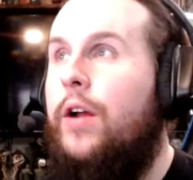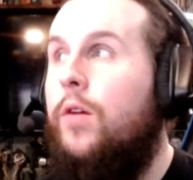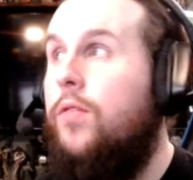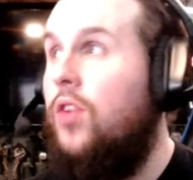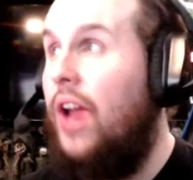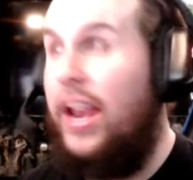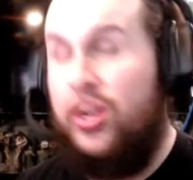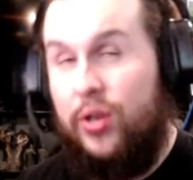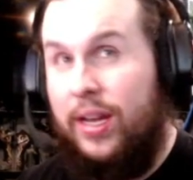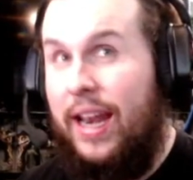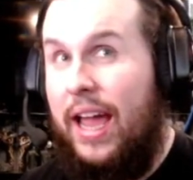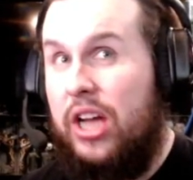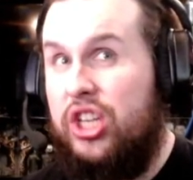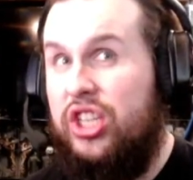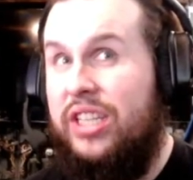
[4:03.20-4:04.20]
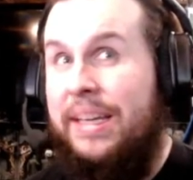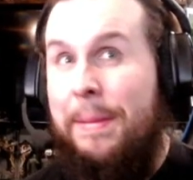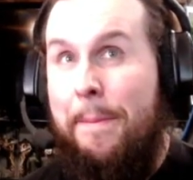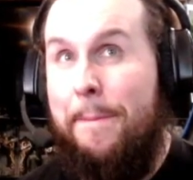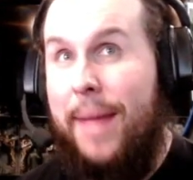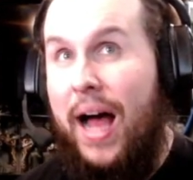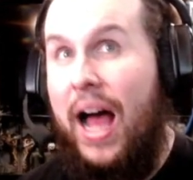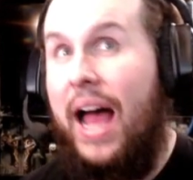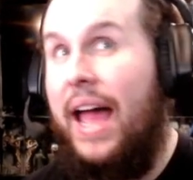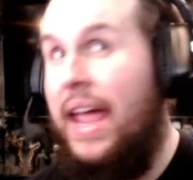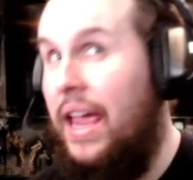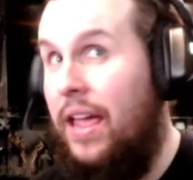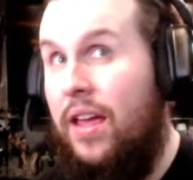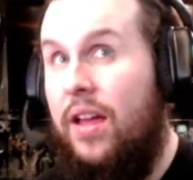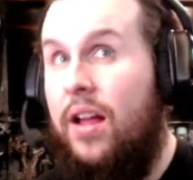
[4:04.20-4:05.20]
over, and you can actually
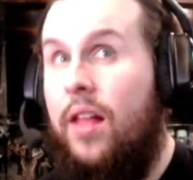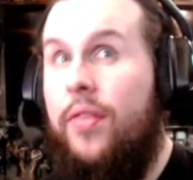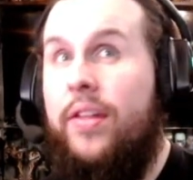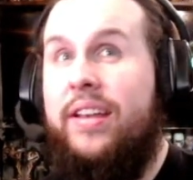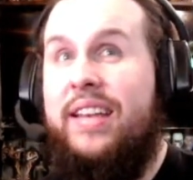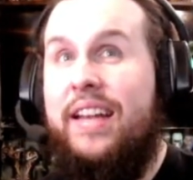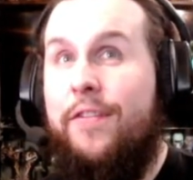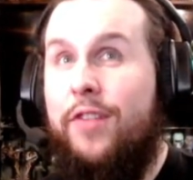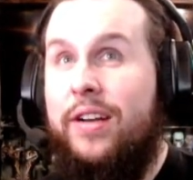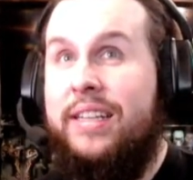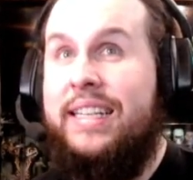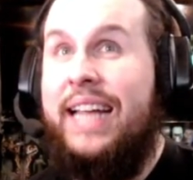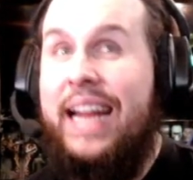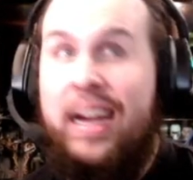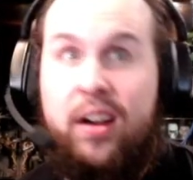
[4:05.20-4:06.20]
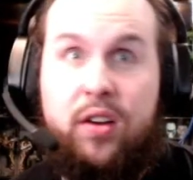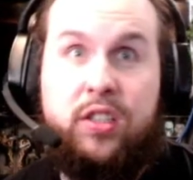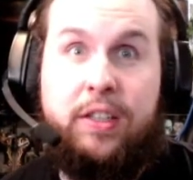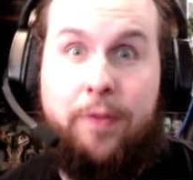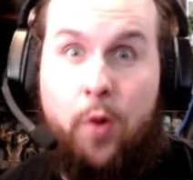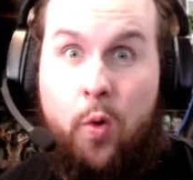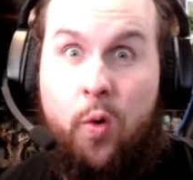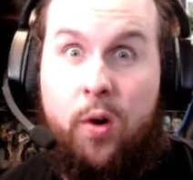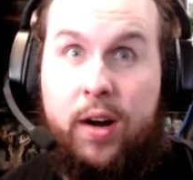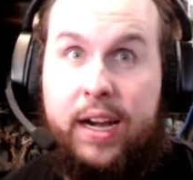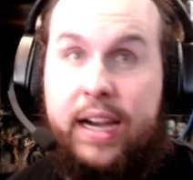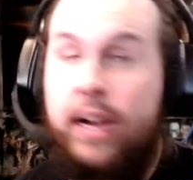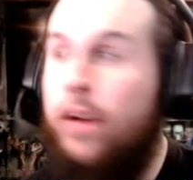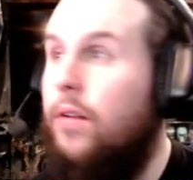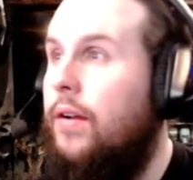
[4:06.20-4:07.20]
buy the different tiers of ore
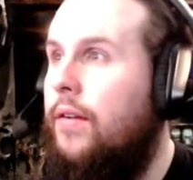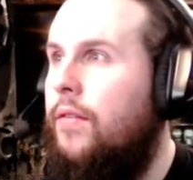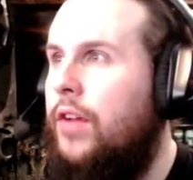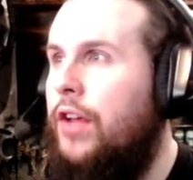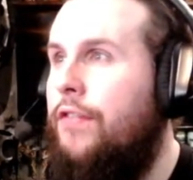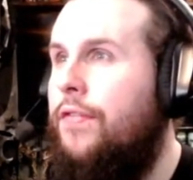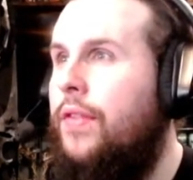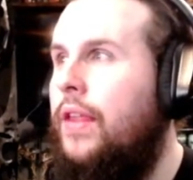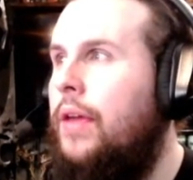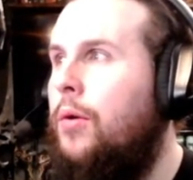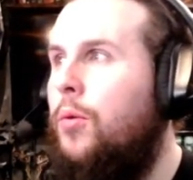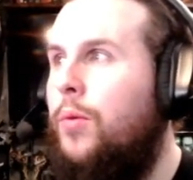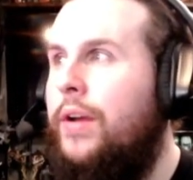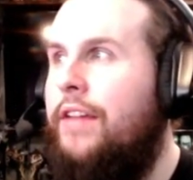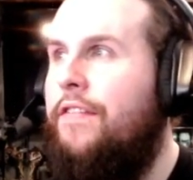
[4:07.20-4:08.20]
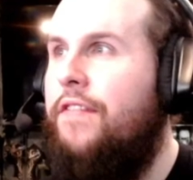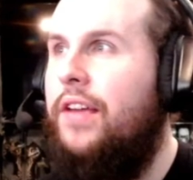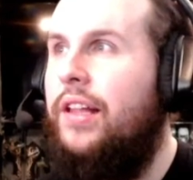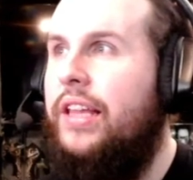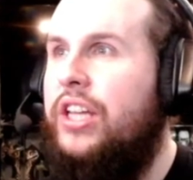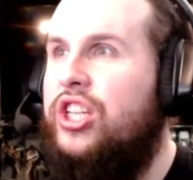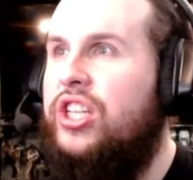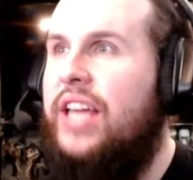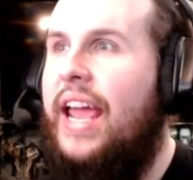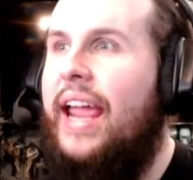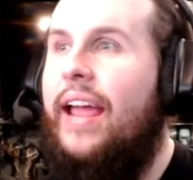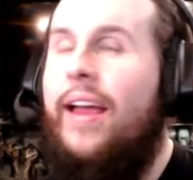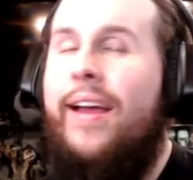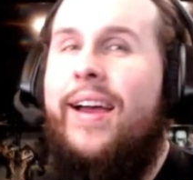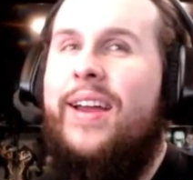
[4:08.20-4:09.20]
here. It'll refill each day.
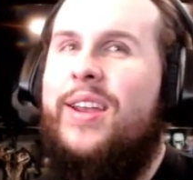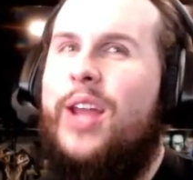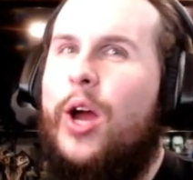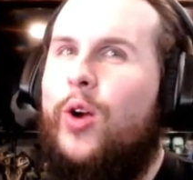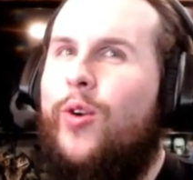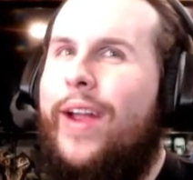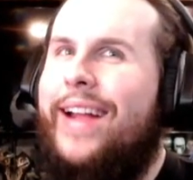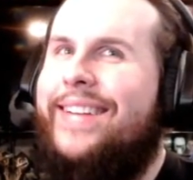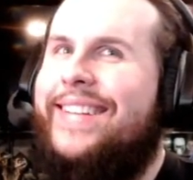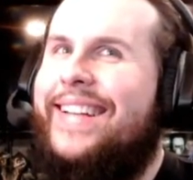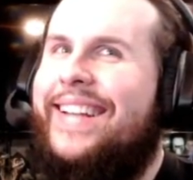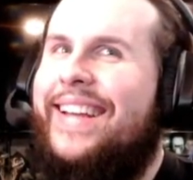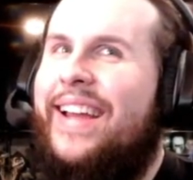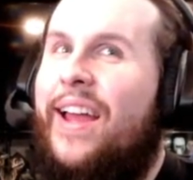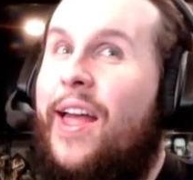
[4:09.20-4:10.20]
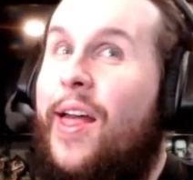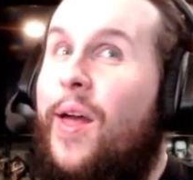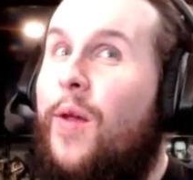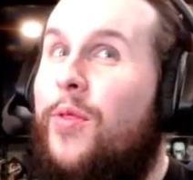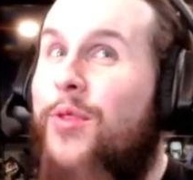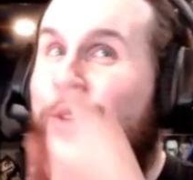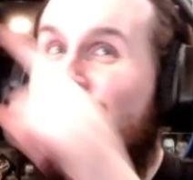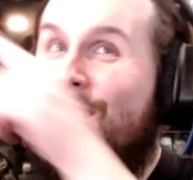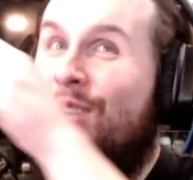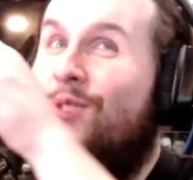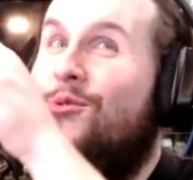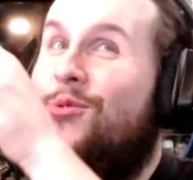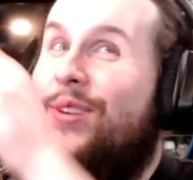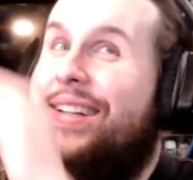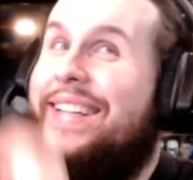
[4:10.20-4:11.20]
Now, granted, these are
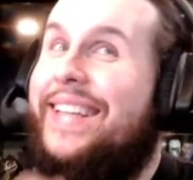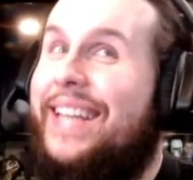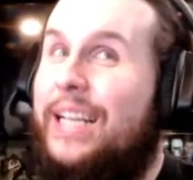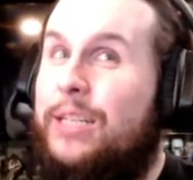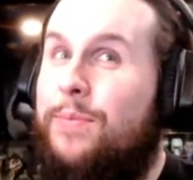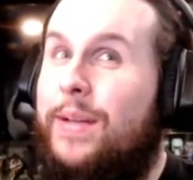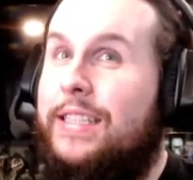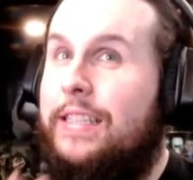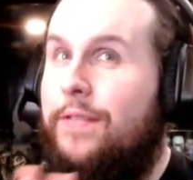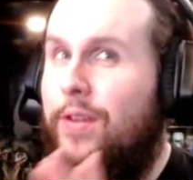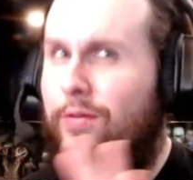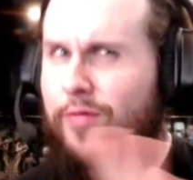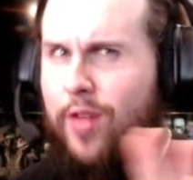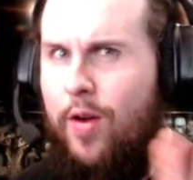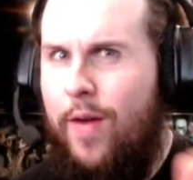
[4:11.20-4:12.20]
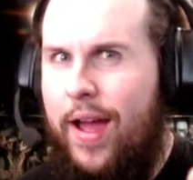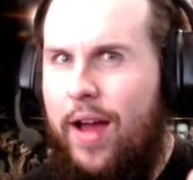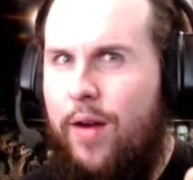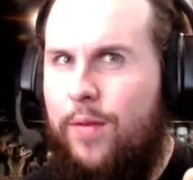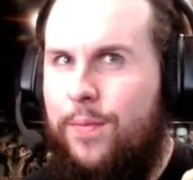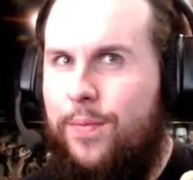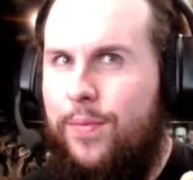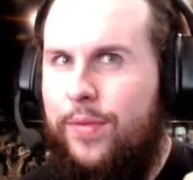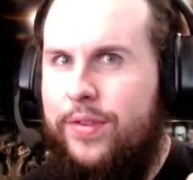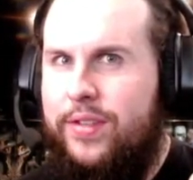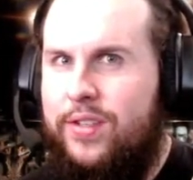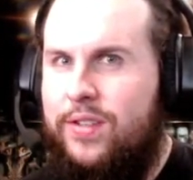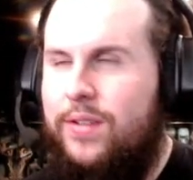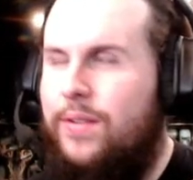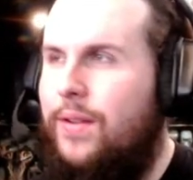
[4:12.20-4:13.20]
really expensive. You know how
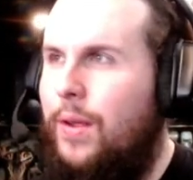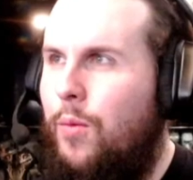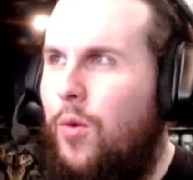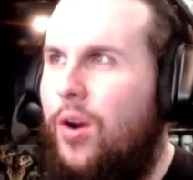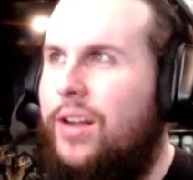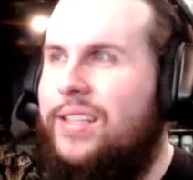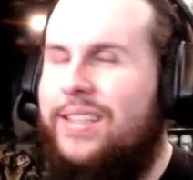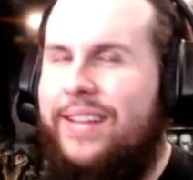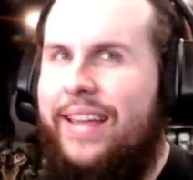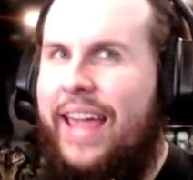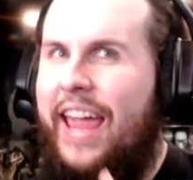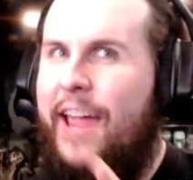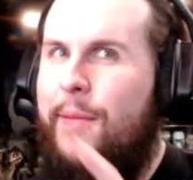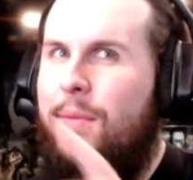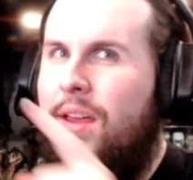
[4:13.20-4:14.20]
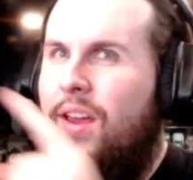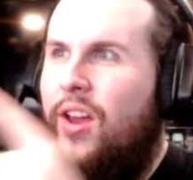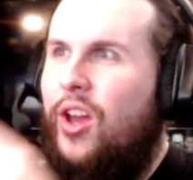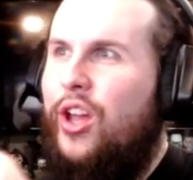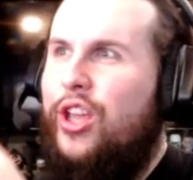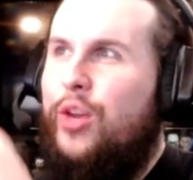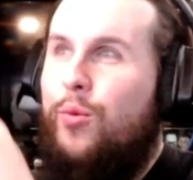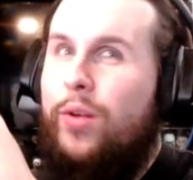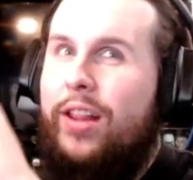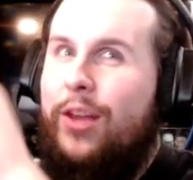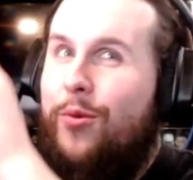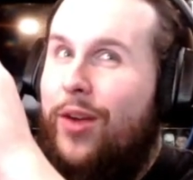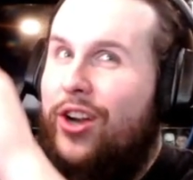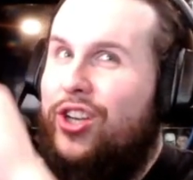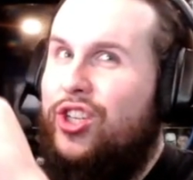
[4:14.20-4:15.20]
it works in the game. You really
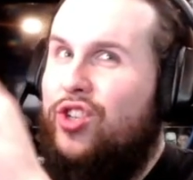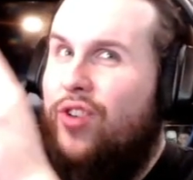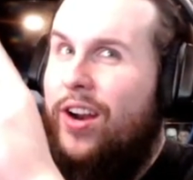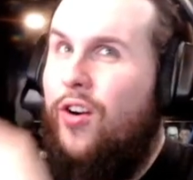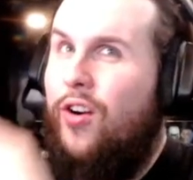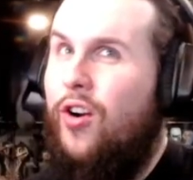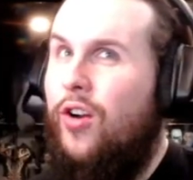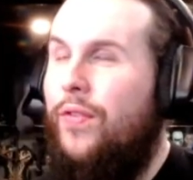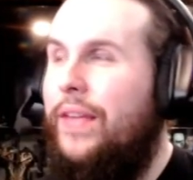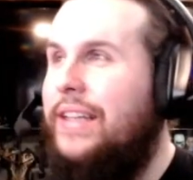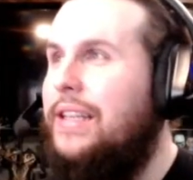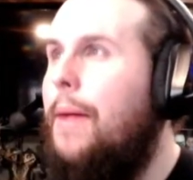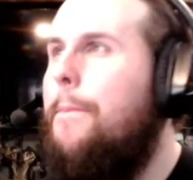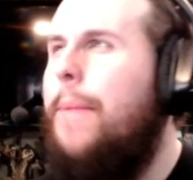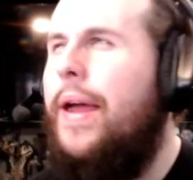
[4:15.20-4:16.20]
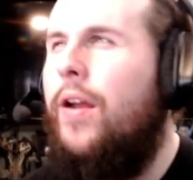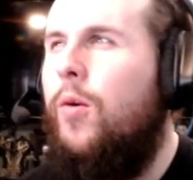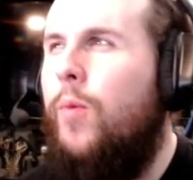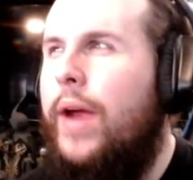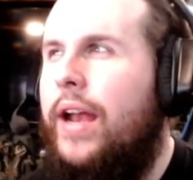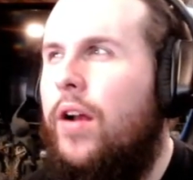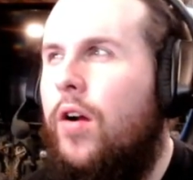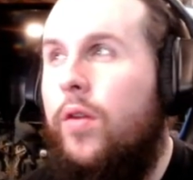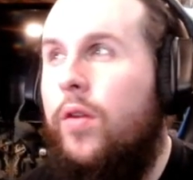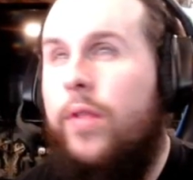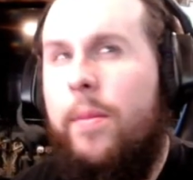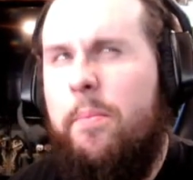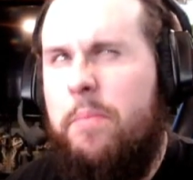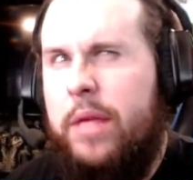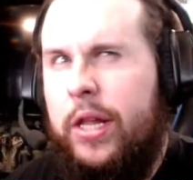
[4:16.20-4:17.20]
want to just try to earn these. A better way to earn the
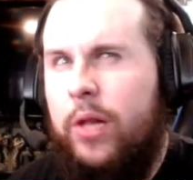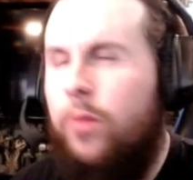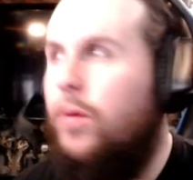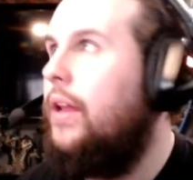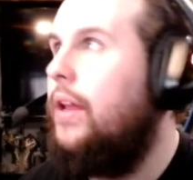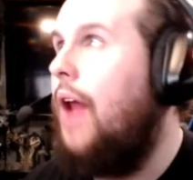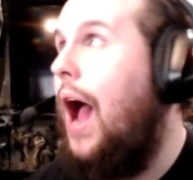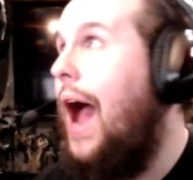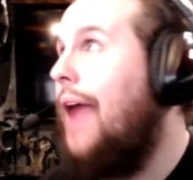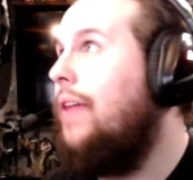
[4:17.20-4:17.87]
middle one, I